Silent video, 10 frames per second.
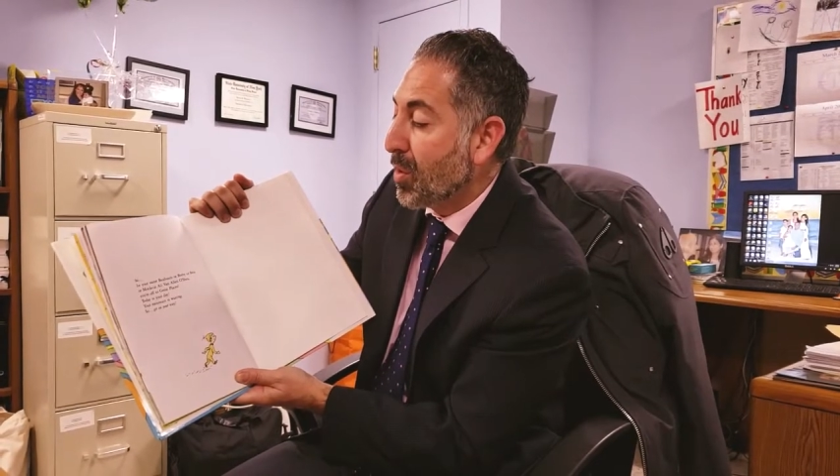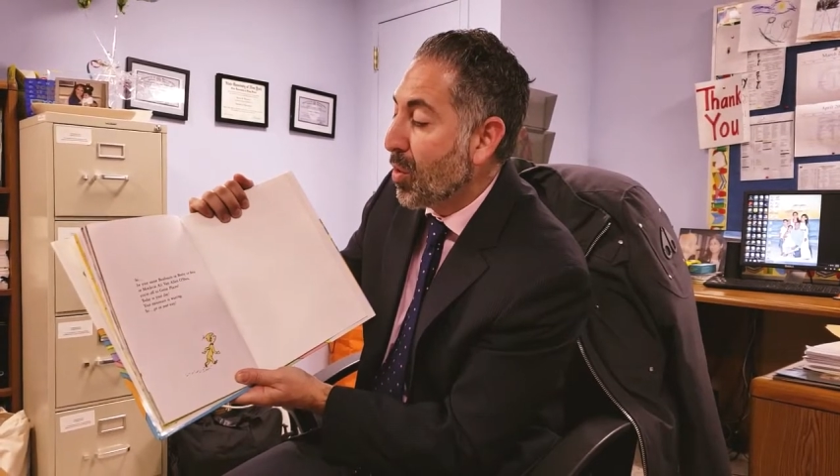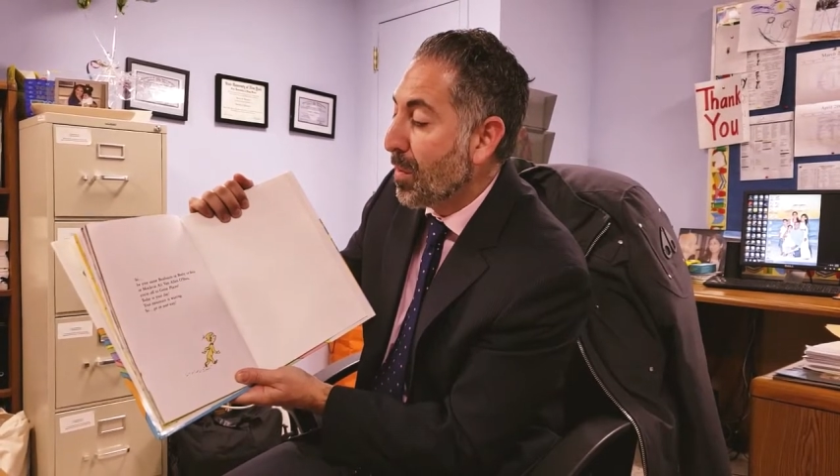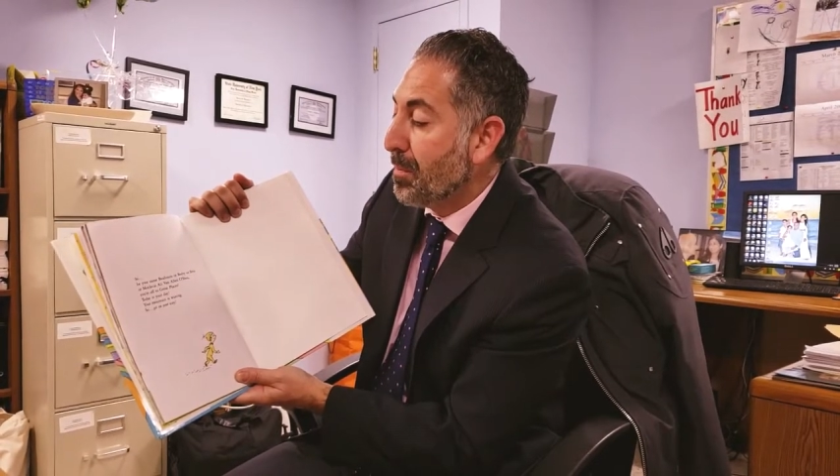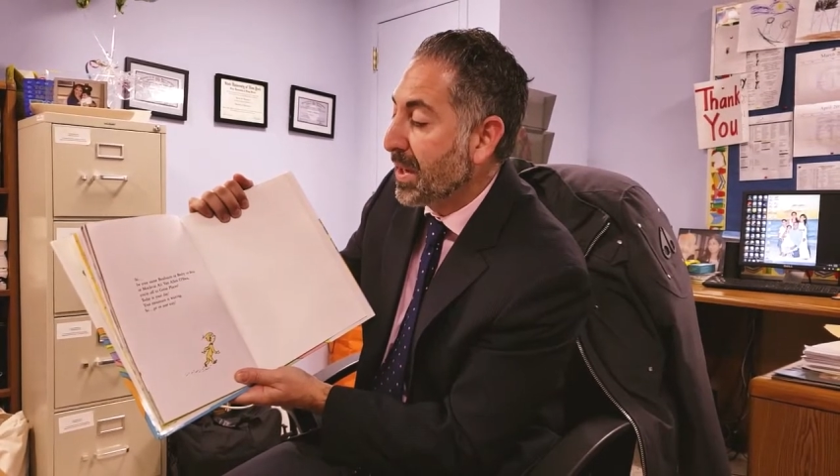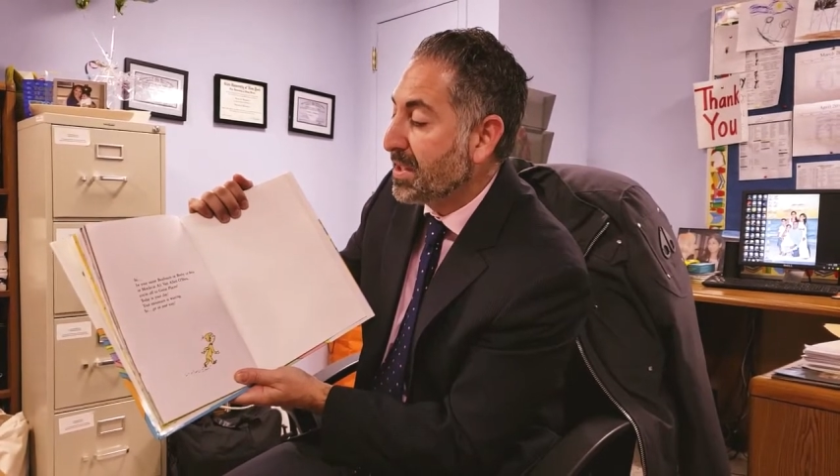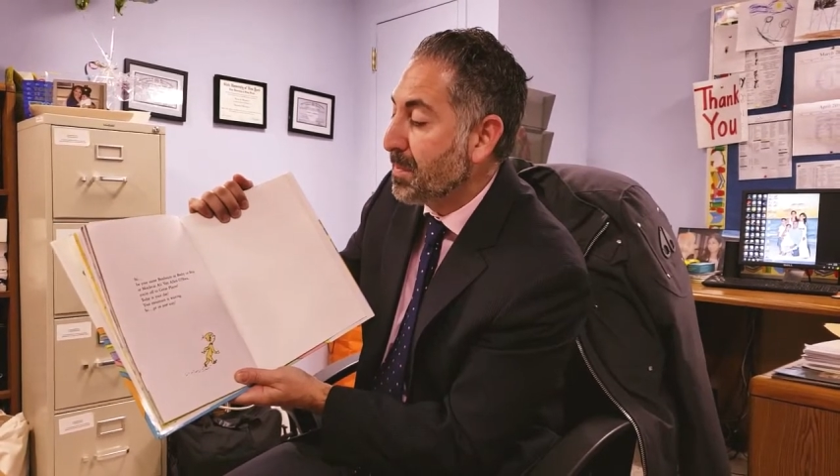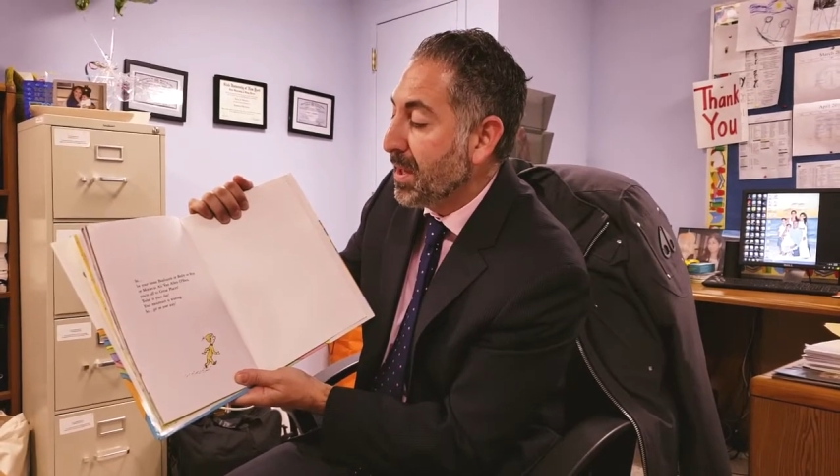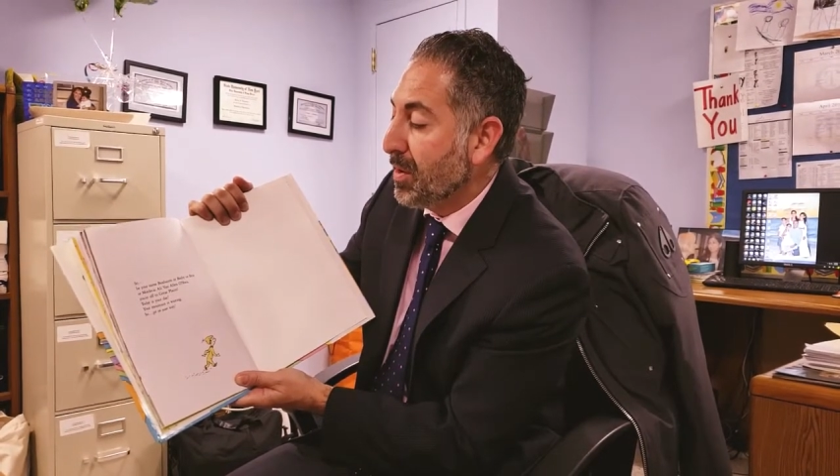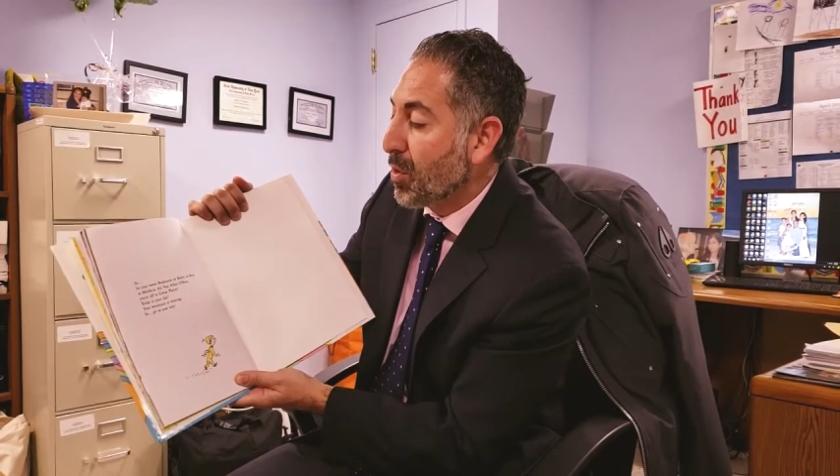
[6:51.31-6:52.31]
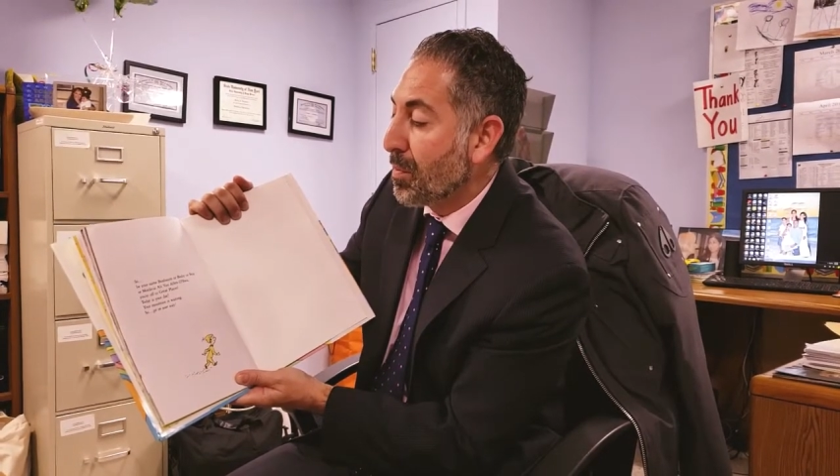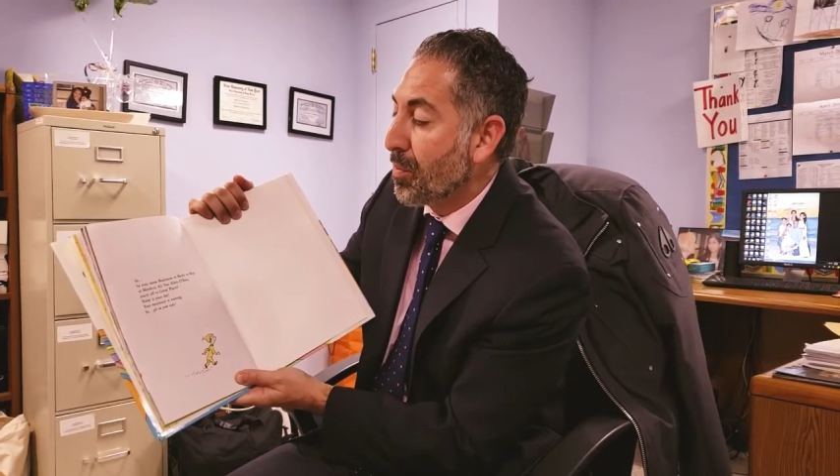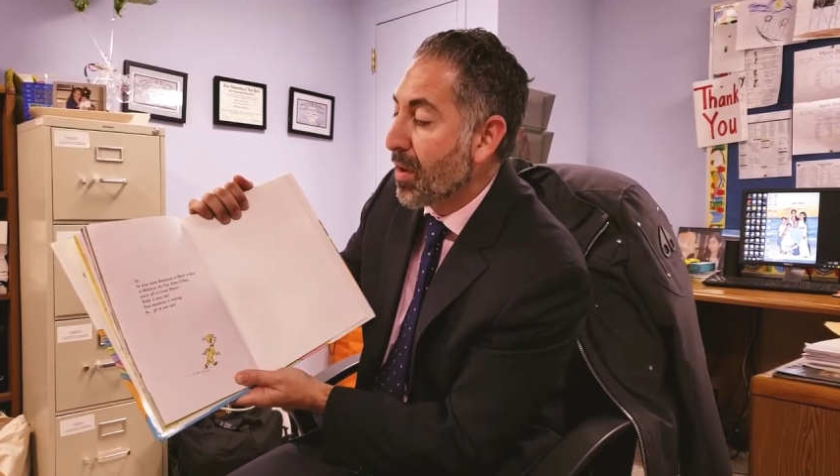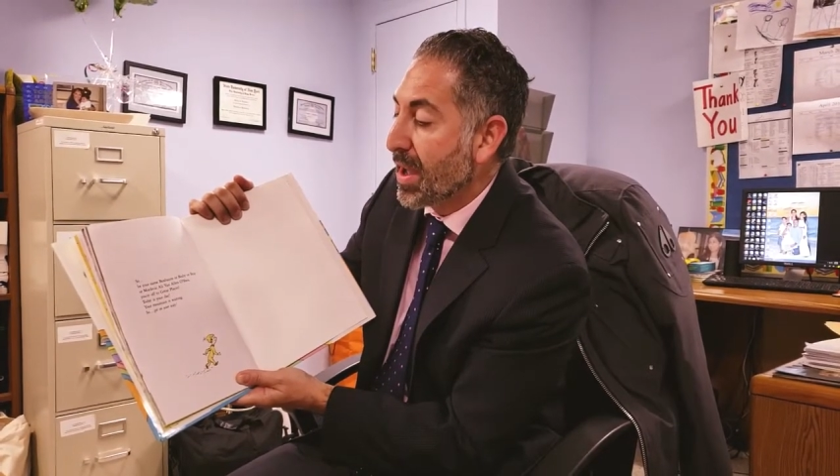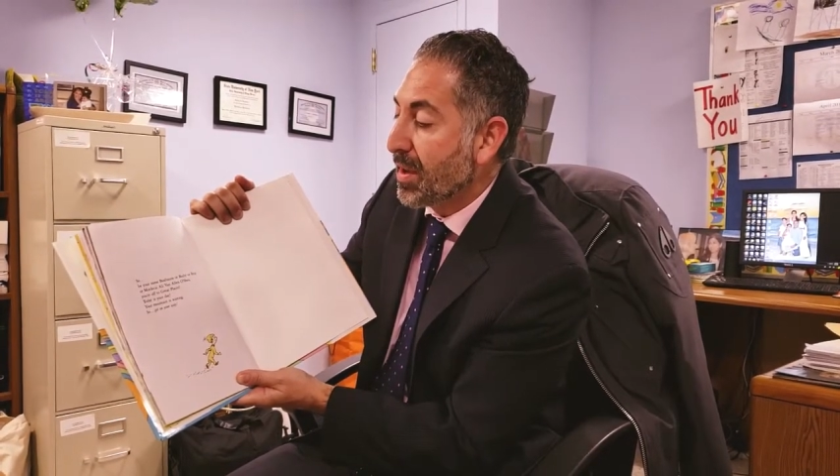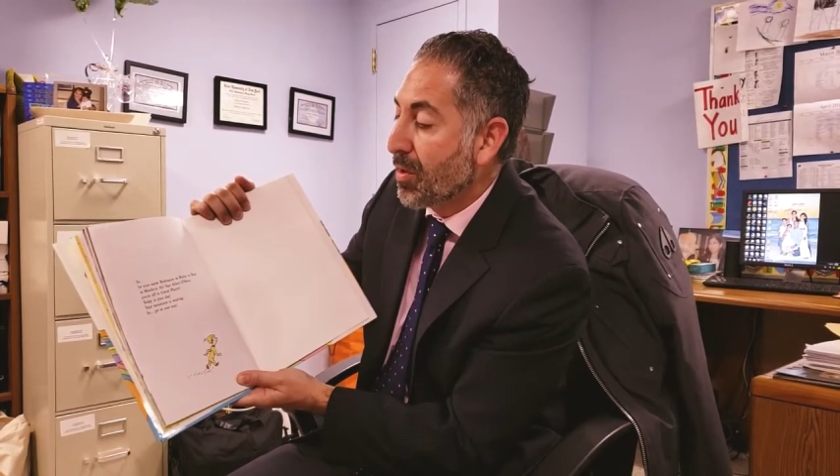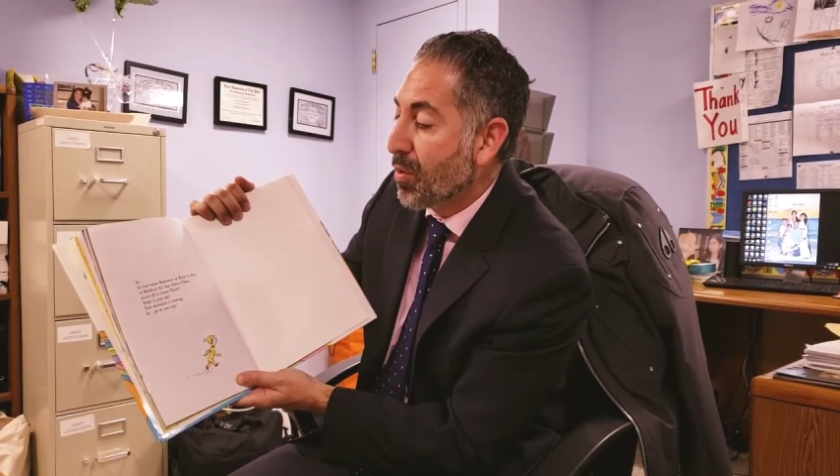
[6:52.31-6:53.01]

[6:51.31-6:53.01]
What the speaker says: or Bixby or Bray